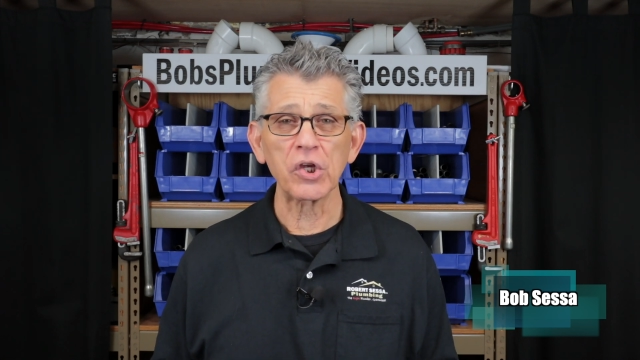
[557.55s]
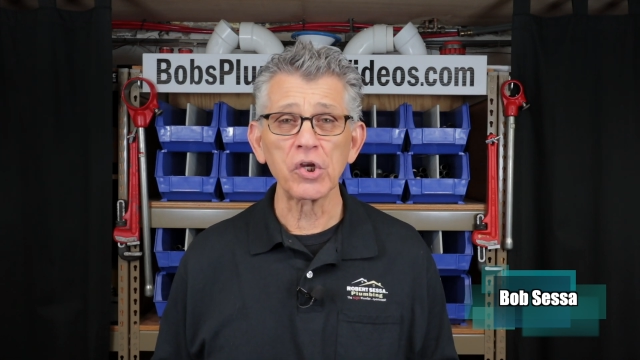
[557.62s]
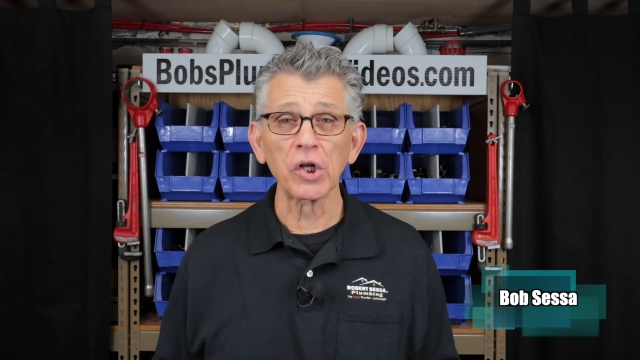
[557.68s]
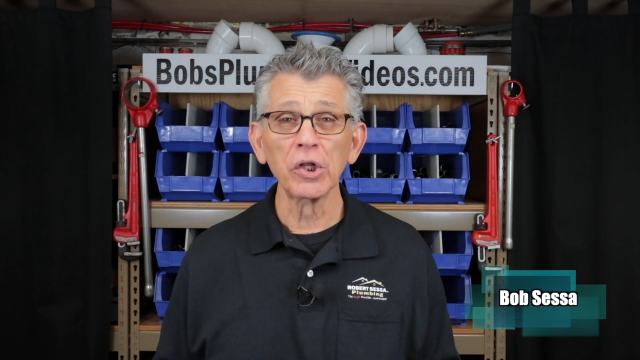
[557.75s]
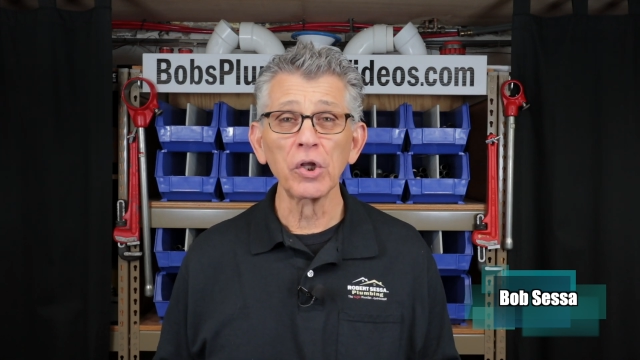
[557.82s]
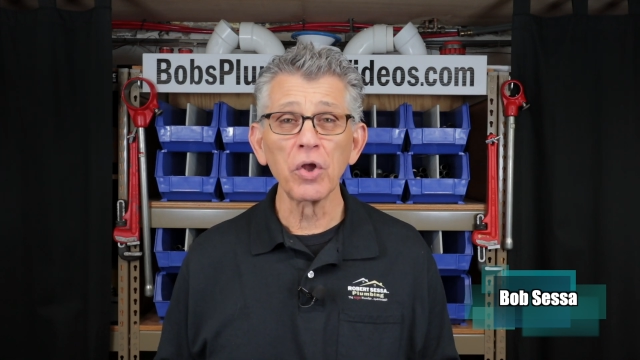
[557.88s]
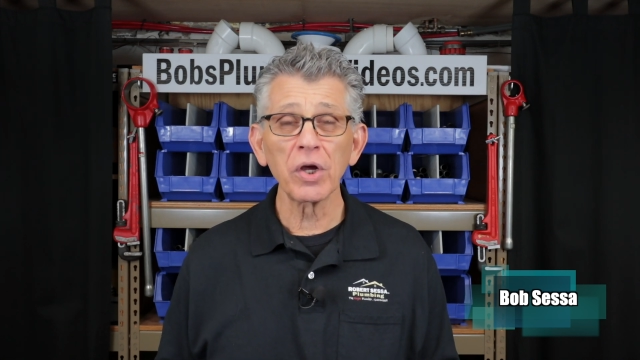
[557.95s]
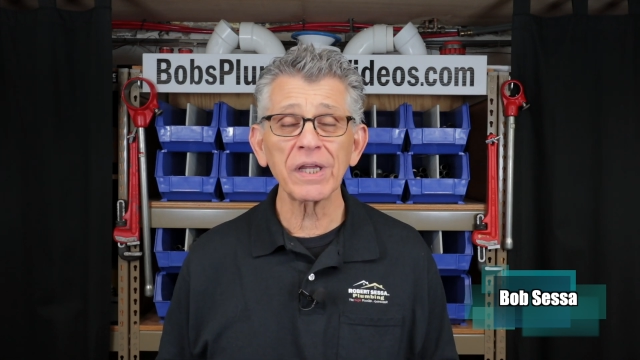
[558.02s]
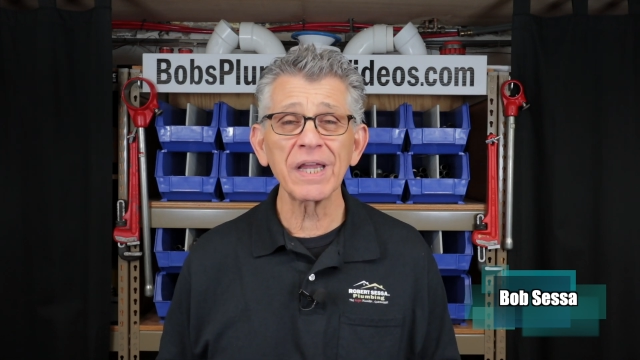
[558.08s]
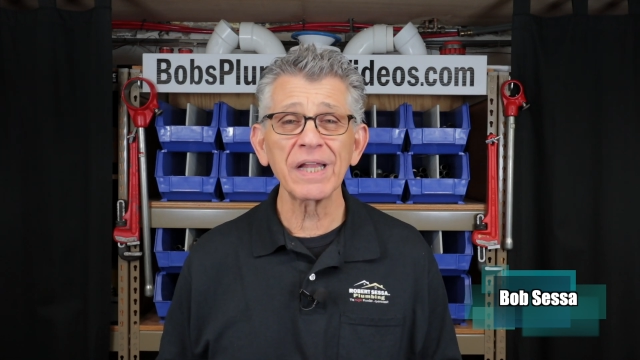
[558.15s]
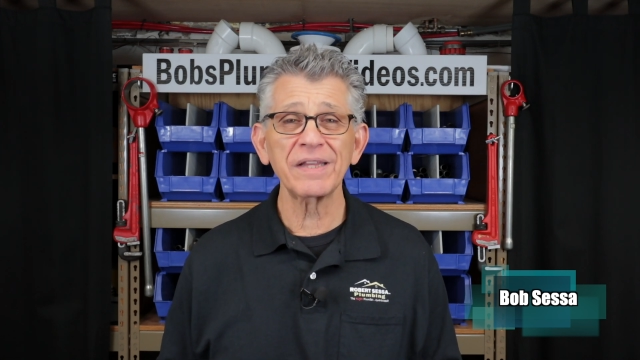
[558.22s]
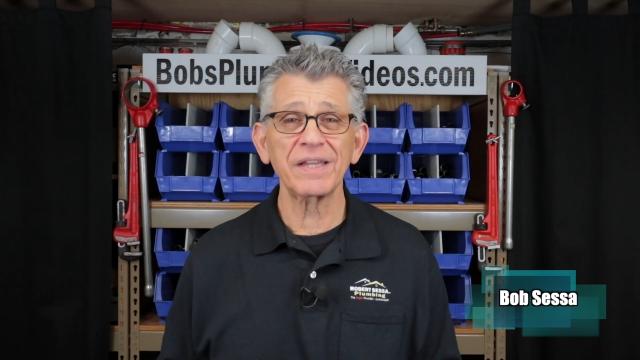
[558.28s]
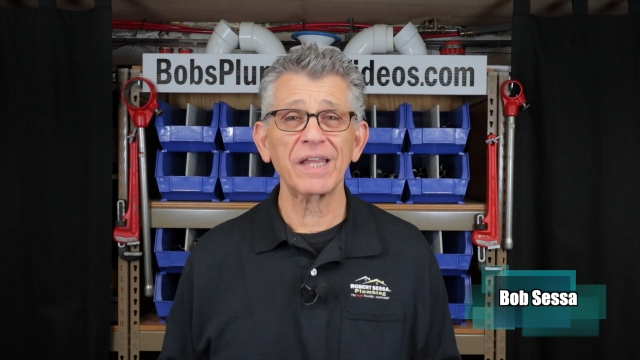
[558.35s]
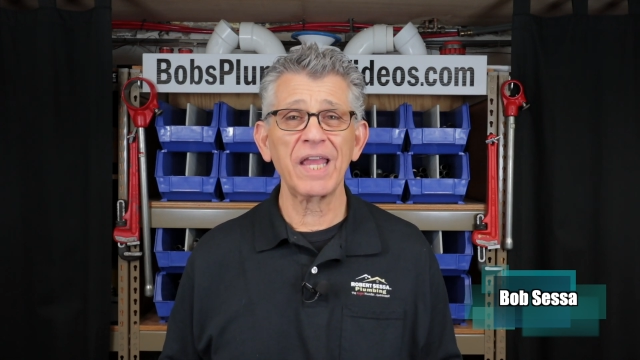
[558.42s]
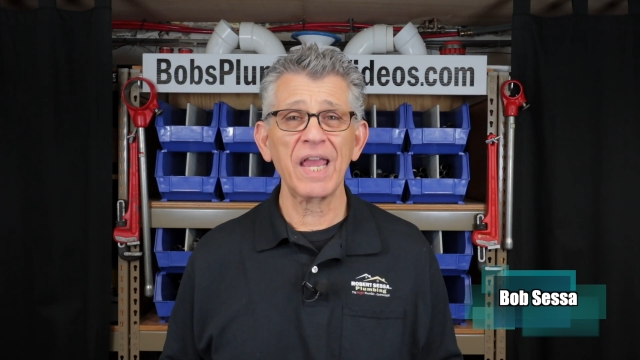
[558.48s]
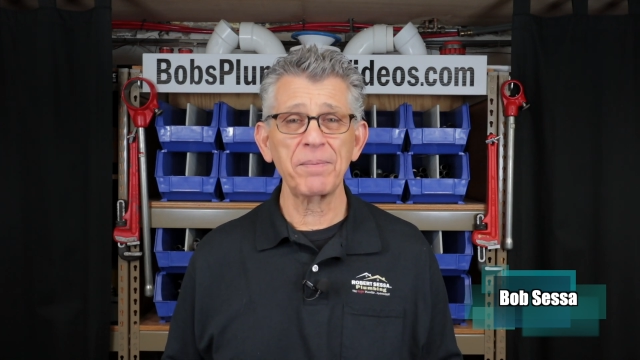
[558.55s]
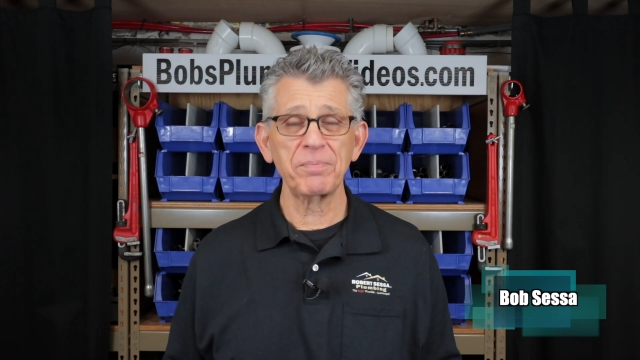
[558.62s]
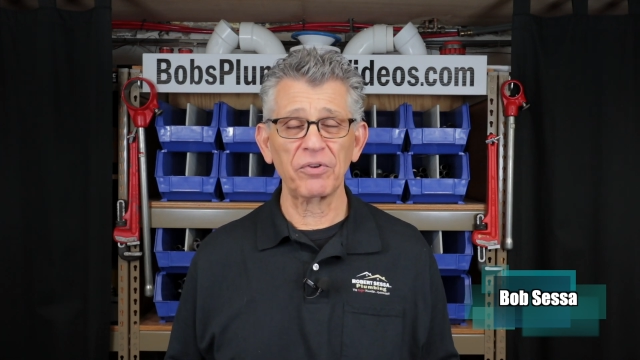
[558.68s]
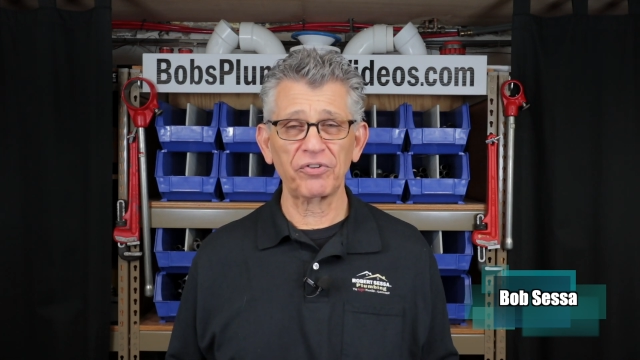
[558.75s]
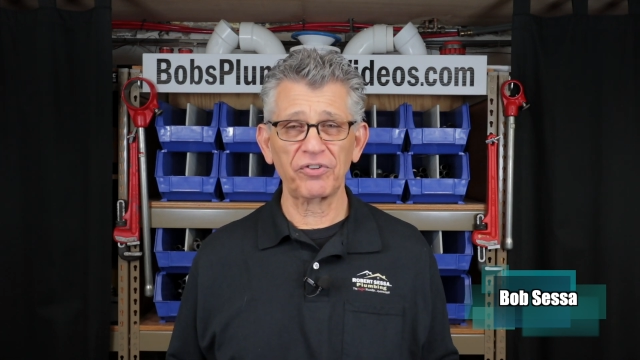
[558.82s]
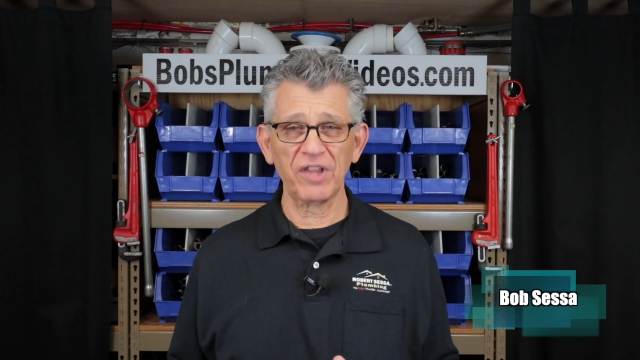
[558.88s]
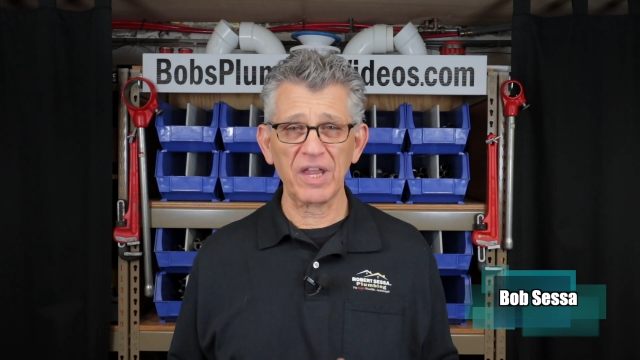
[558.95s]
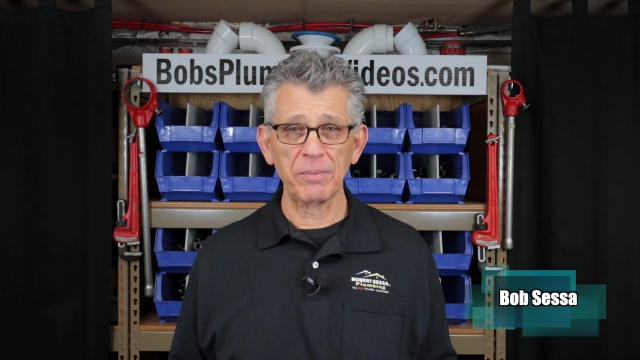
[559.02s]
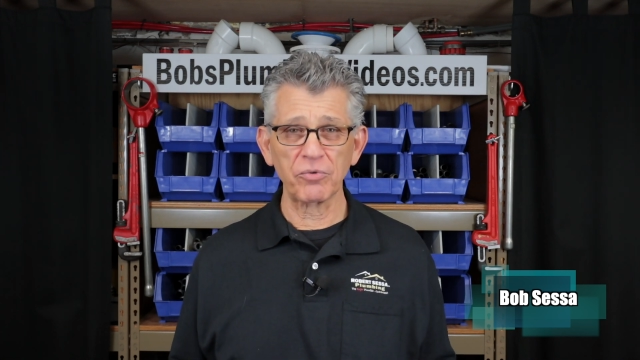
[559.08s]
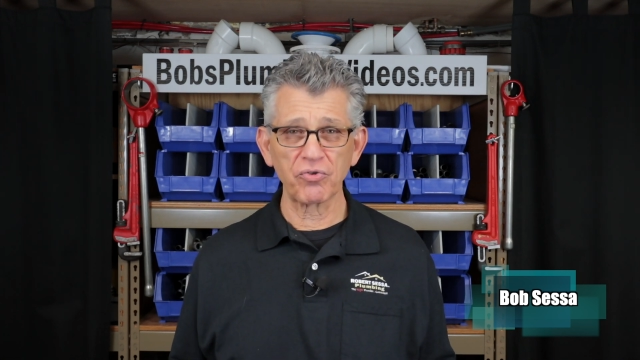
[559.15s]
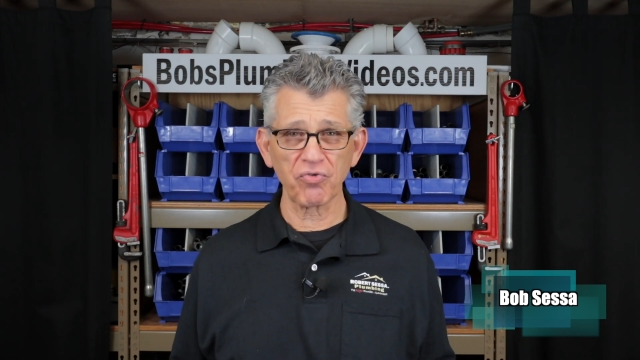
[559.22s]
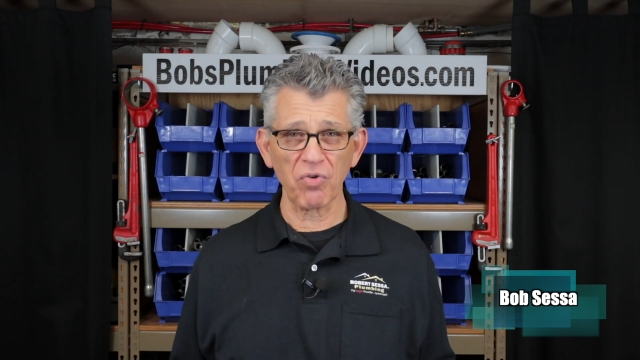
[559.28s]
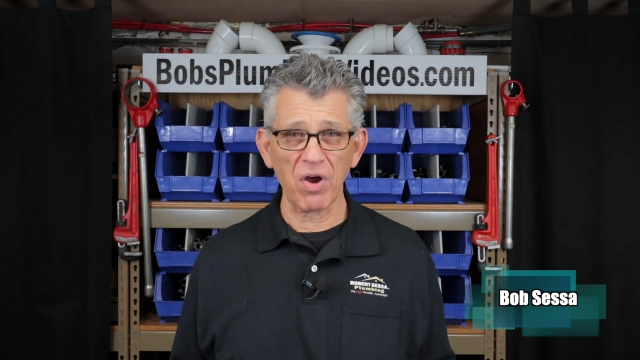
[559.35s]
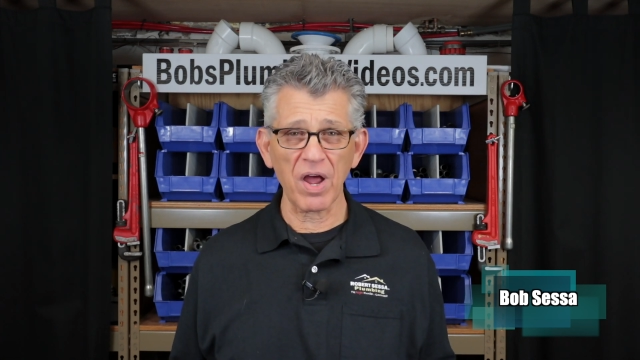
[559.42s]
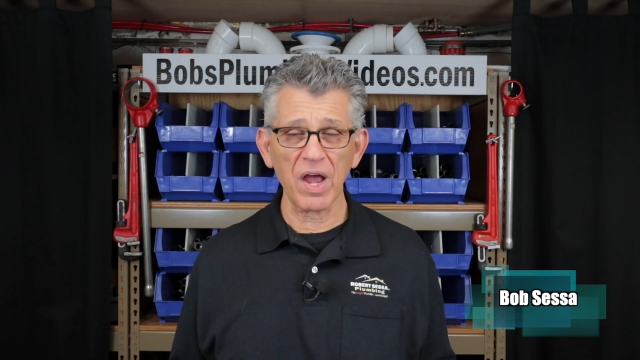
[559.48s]
You're looking to keep the steam
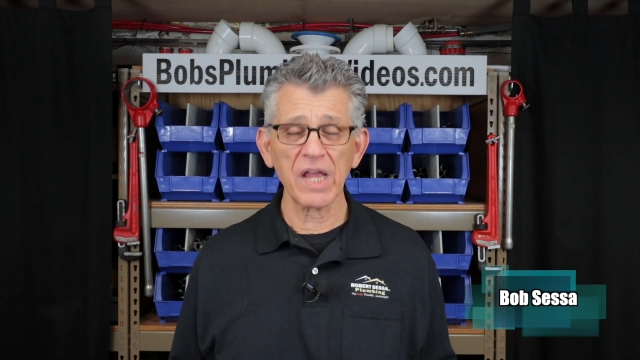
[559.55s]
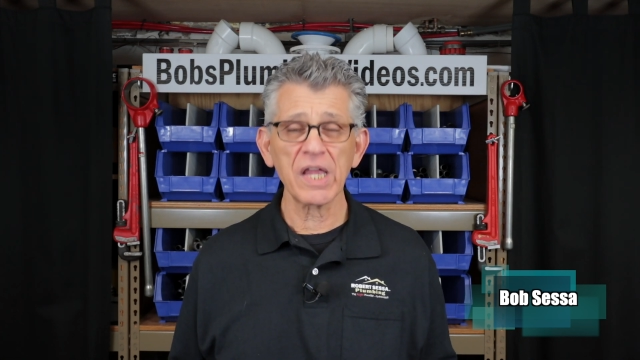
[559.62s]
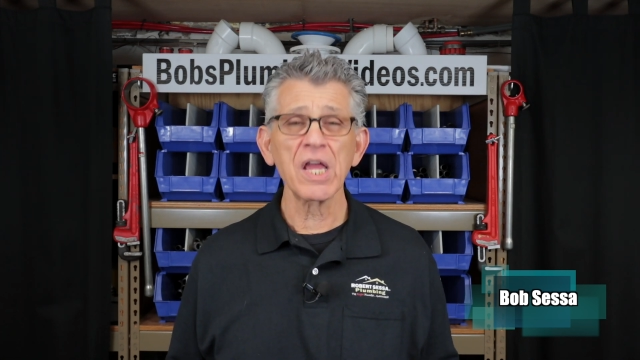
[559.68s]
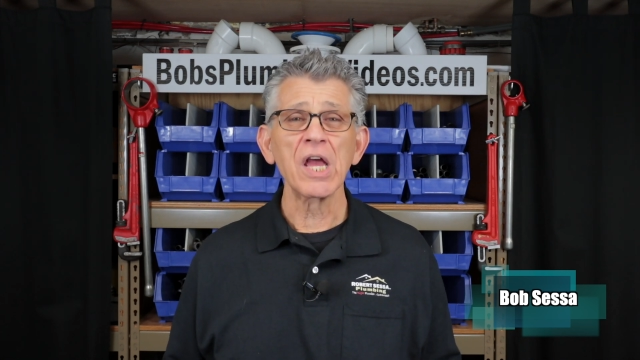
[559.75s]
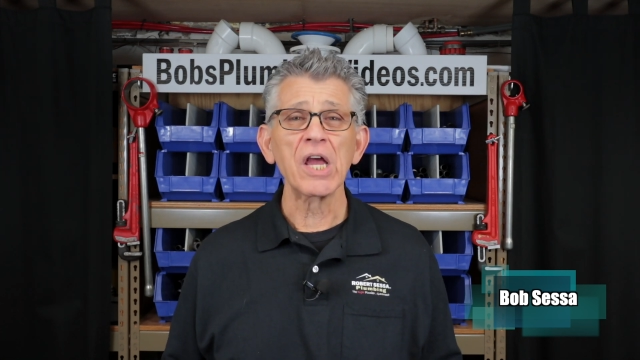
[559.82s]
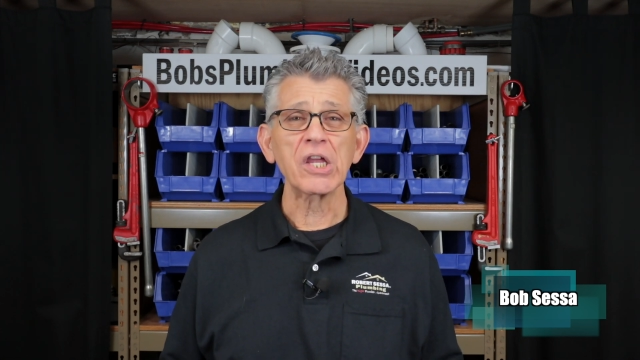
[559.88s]
dry.